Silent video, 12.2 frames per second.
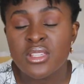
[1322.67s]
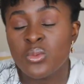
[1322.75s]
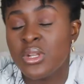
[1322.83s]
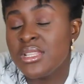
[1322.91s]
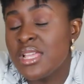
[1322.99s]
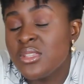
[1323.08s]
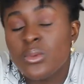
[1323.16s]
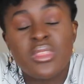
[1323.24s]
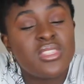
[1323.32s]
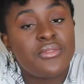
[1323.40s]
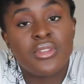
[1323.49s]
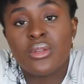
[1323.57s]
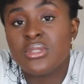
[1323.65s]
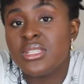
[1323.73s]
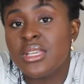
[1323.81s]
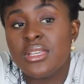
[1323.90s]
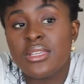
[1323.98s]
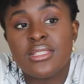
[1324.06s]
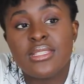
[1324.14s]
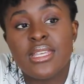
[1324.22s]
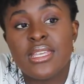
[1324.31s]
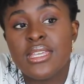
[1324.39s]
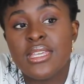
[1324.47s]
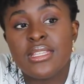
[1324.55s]
I just want this video
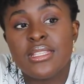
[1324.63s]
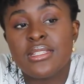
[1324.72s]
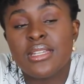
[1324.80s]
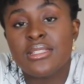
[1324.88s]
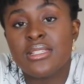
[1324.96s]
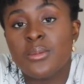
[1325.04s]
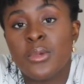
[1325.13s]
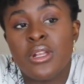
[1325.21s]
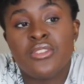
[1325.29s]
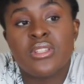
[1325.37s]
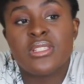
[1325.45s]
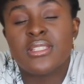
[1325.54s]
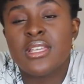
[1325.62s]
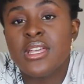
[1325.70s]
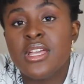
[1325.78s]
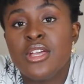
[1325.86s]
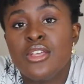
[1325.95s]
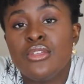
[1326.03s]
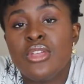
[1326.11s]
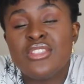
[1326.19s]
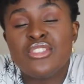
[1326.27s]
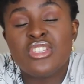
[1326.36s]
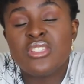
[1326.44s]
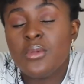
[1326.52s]
to touch someone, and just, you
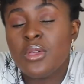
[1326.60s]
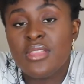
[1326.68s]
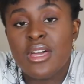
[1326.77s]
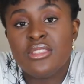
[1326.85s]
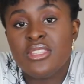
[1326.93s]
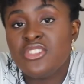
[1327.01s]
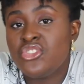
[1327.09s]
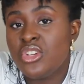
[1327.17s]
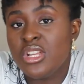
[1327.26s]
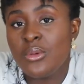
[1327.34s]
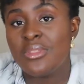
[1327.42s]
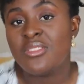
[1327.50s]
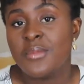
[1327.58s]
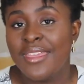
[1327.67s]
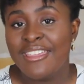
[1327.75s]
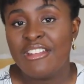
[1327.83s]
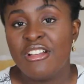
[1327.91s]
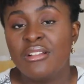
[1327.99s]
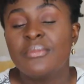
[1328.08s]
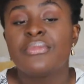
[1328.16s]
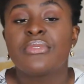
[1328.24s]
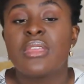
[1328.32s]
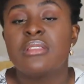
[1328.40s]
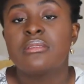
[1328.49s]
guys should just be on this journey with me, you know.
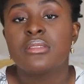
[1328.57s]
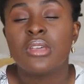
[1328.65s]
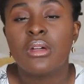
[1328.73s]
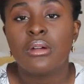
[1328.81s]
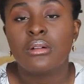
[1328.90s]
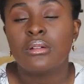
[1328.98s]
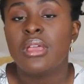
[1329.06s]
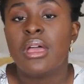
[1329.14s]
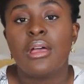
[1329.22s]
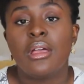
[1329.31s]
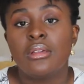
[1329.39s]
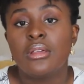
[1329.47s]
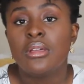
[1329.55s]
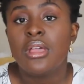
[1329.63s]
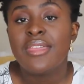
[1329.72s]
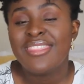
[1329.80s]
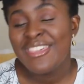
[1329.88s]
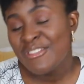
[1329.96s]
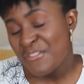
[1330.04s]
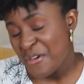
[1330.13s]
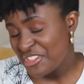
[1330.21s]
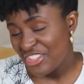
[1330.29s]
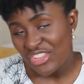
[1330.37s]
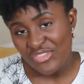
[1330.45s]
And so, yeah, thank you for
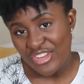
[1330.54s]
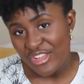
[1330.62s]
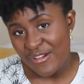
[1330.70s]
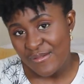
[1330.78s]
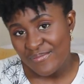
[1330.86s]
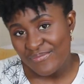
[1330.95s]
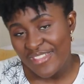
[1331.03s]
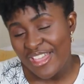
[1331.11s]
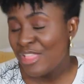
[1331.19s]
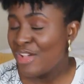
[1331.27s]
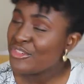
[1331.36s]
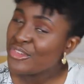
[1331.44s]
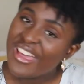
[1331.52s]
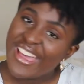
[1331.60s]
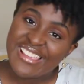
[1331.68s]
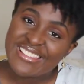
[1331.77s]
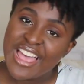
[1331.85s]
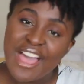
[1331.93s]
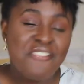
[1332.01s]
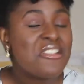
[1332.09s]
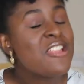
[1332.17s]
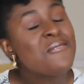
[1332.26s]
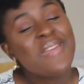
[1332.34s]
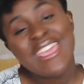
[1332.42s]
watching this video. I love you guys. Have
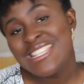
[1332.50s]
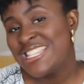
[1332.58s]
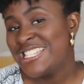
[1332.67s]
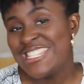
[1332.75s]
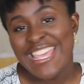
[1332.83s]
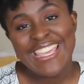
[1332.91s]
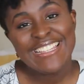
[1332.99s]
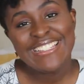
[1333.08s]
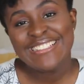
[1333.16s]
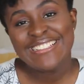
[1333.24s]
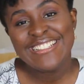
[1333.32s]
an amazing day.